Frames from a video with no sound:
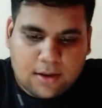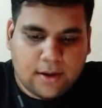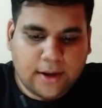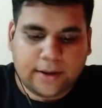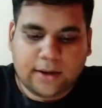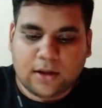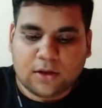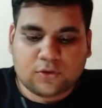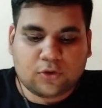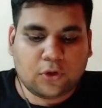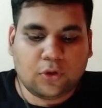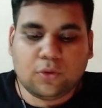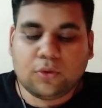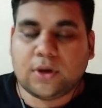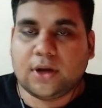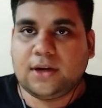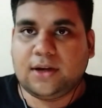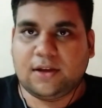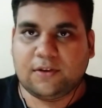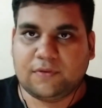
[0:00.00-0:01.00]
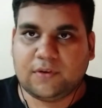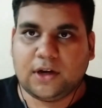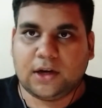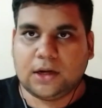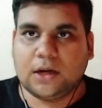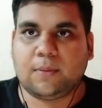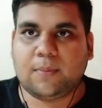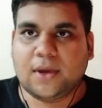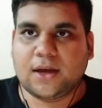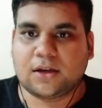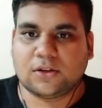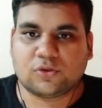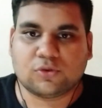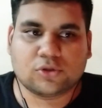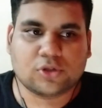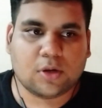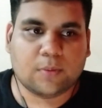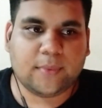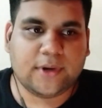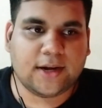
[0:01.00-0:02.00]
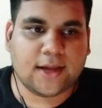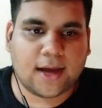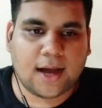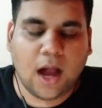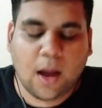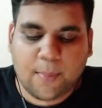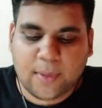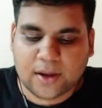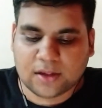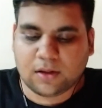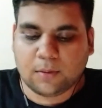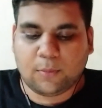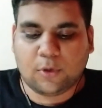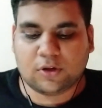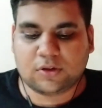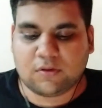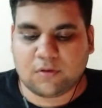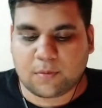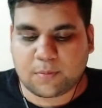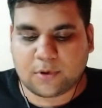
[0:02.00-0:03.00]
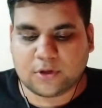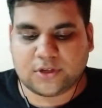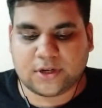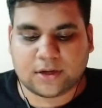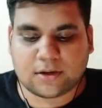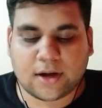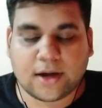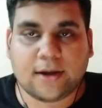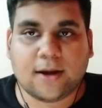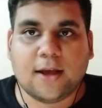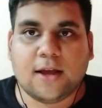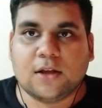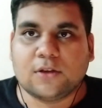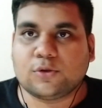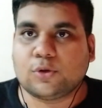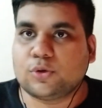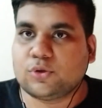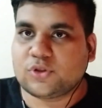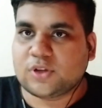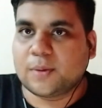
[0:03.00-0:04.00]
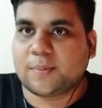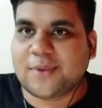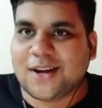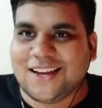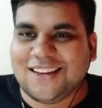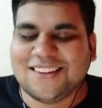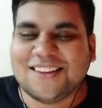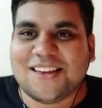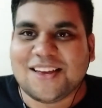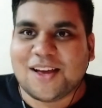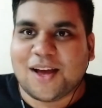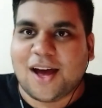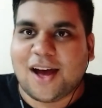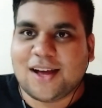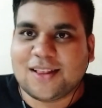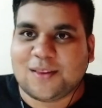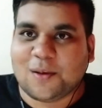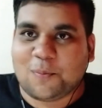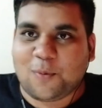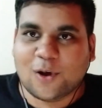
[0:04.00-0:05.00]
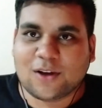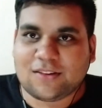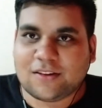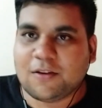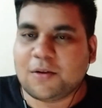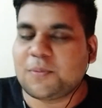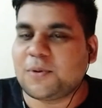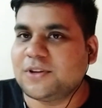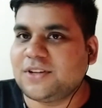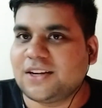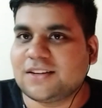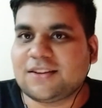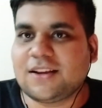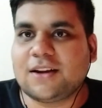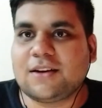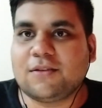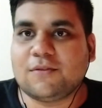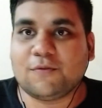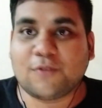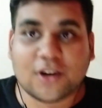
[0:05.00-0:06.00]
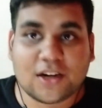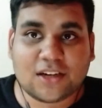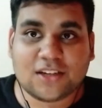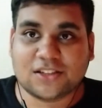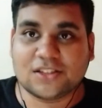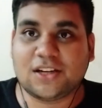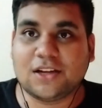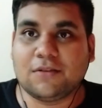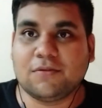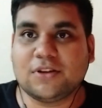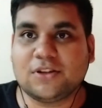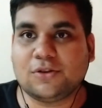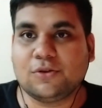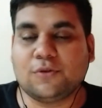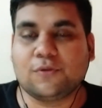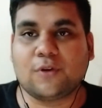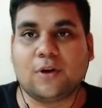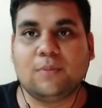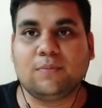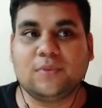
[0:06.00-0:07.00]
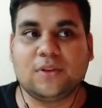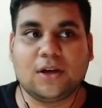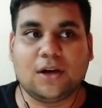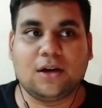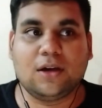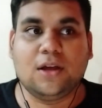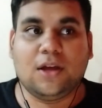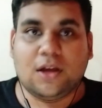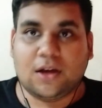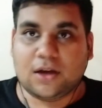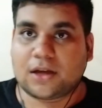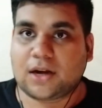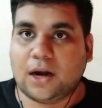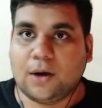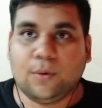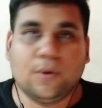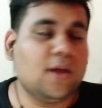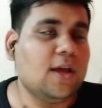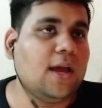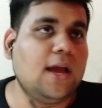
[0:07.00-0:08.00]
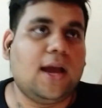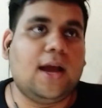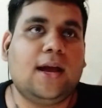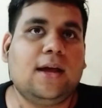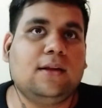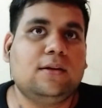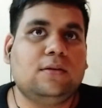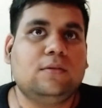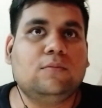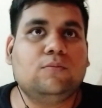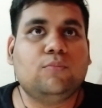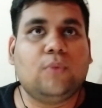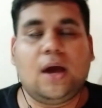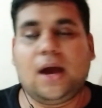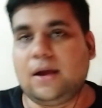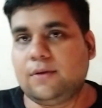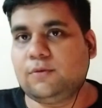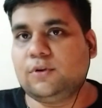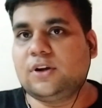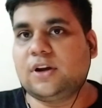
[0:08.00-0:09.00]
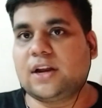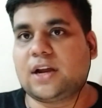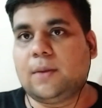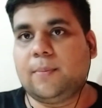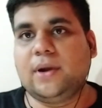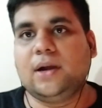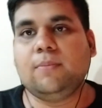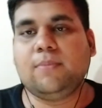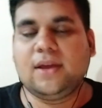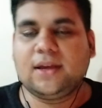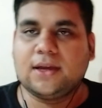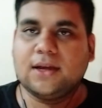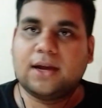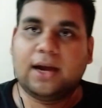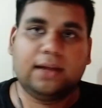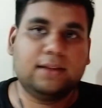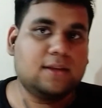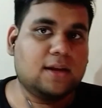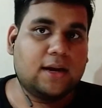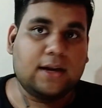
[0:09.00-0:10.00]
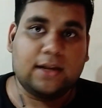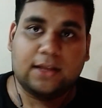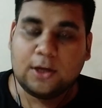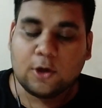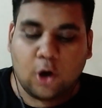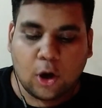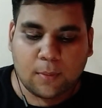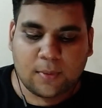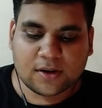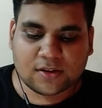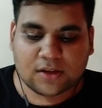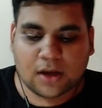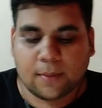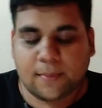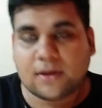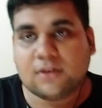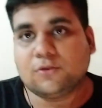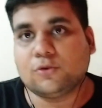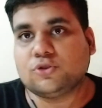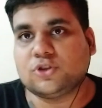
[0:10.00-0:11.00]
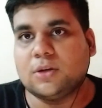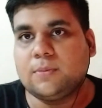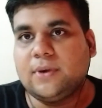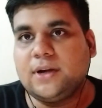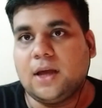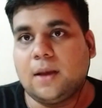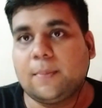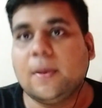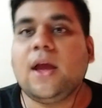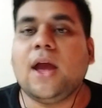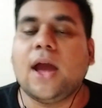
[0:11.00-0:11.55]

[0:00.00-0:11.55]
right? So you can definitely make a social media app as a boss level project, right? So to summarize, the boss level projects are what distinguish you from the crowd, and I would recommend making either an e-commerce app and social media app.